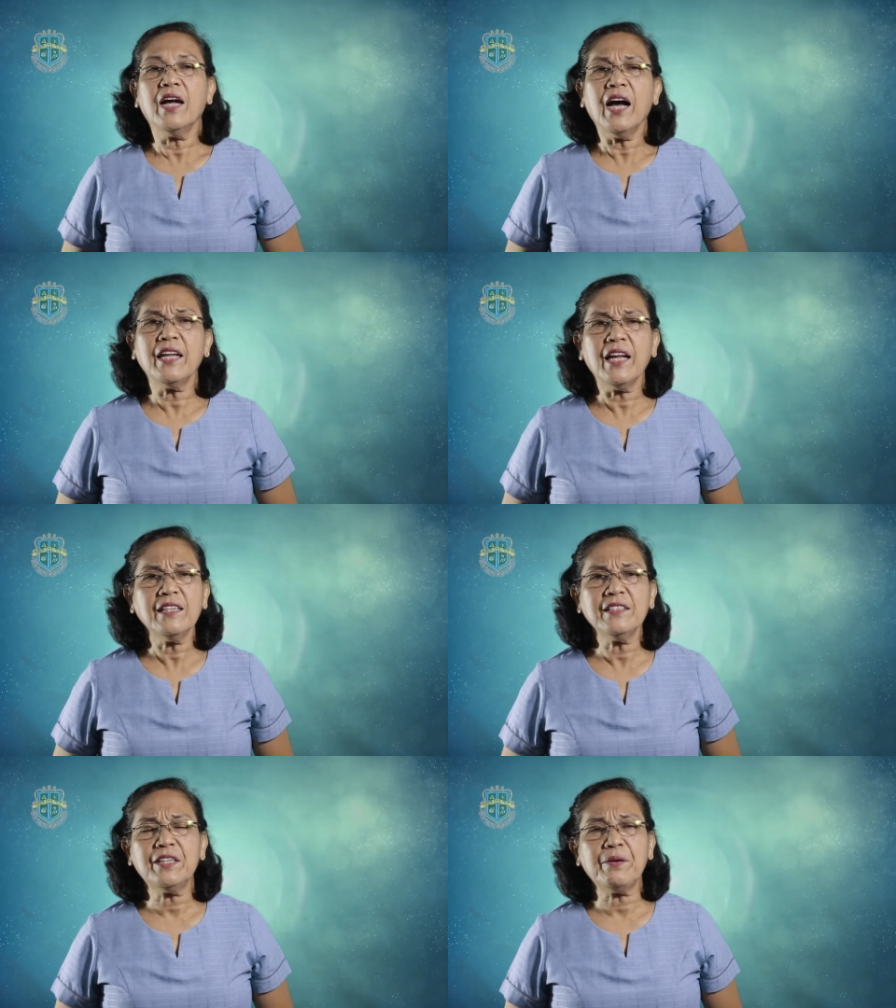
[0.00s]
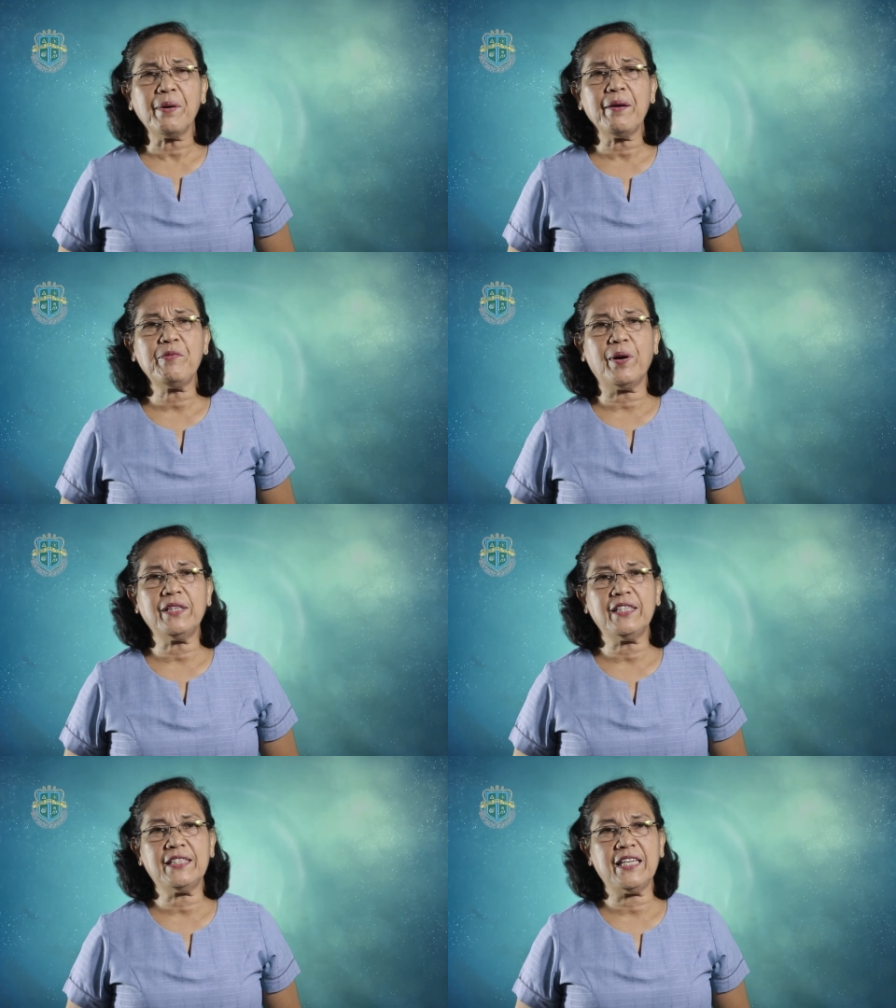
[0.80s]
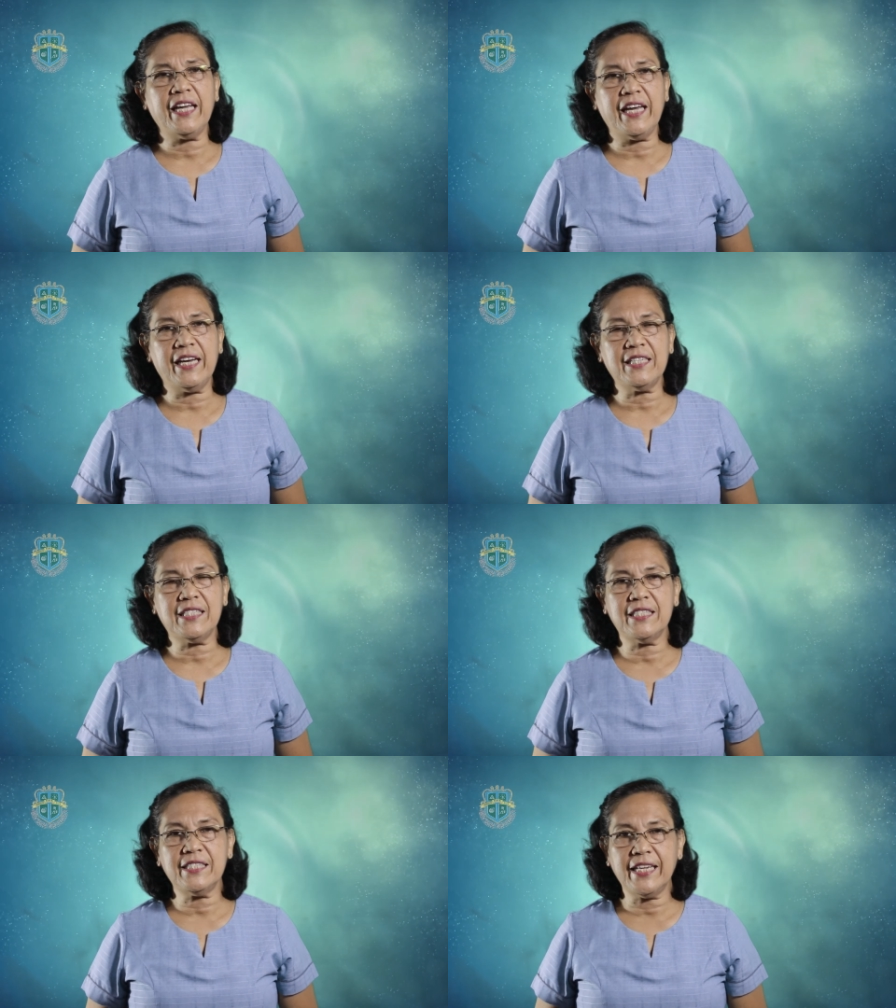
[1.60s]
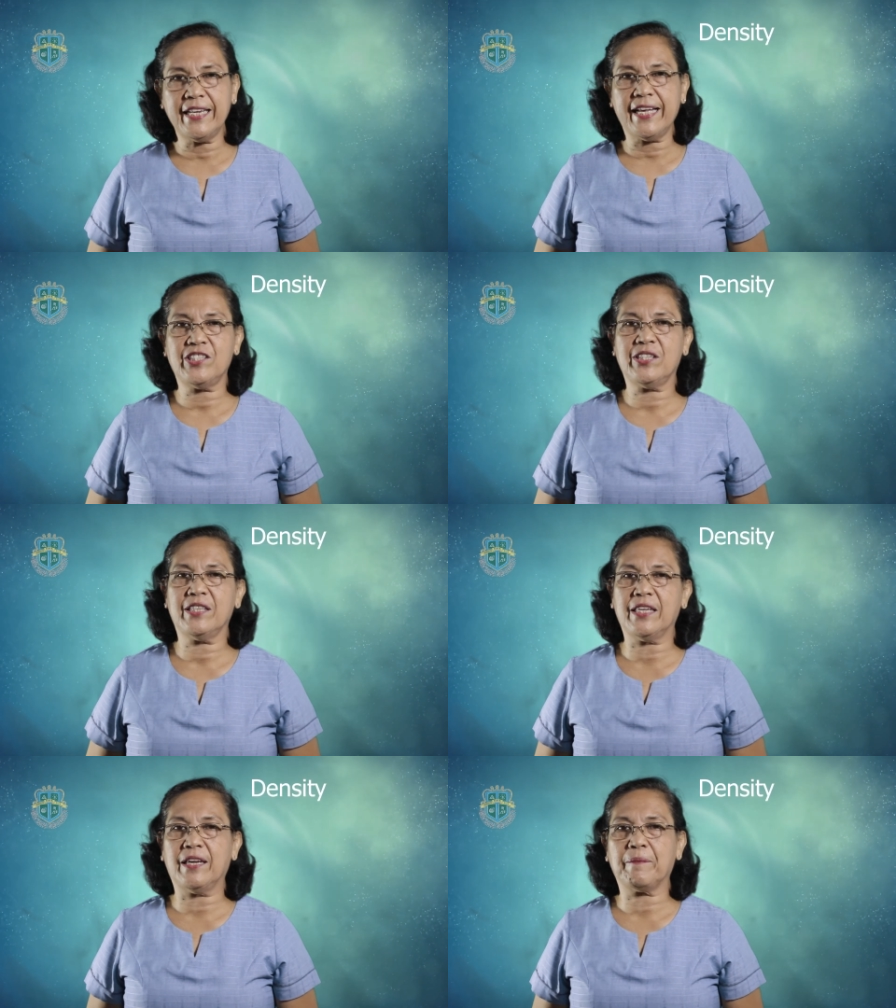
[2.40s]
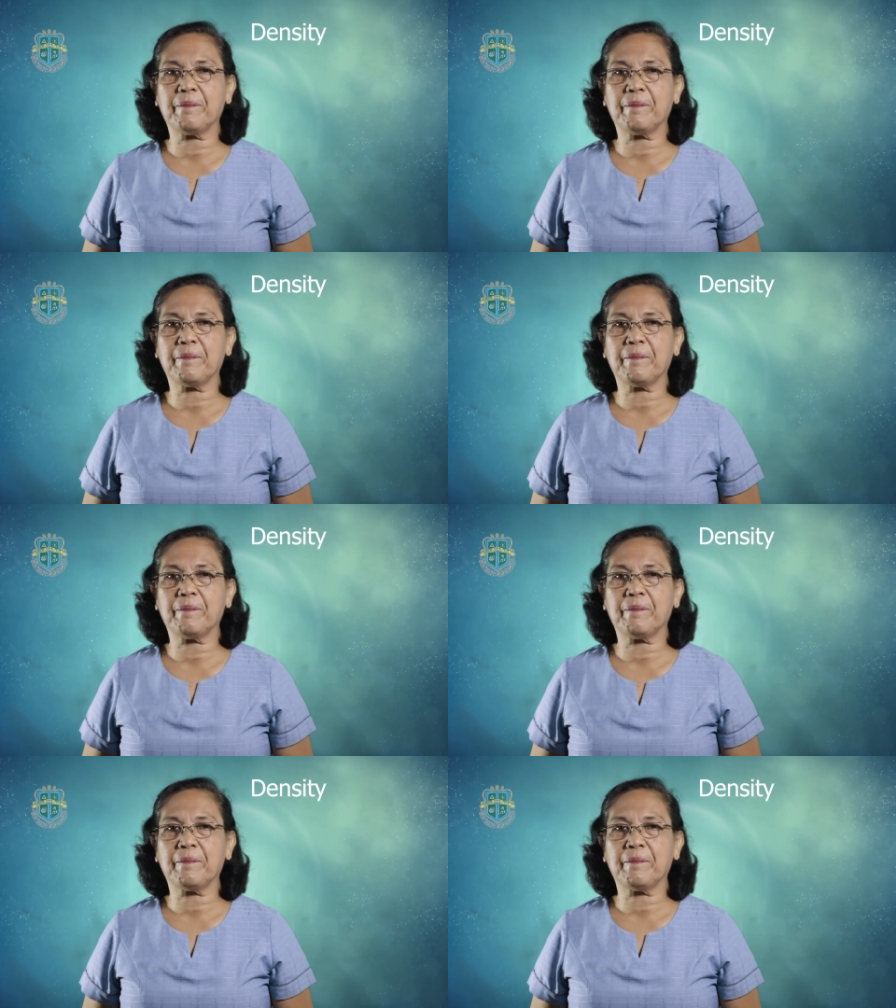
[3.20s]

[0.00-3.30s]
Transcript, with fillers: Another derived quantity is the density.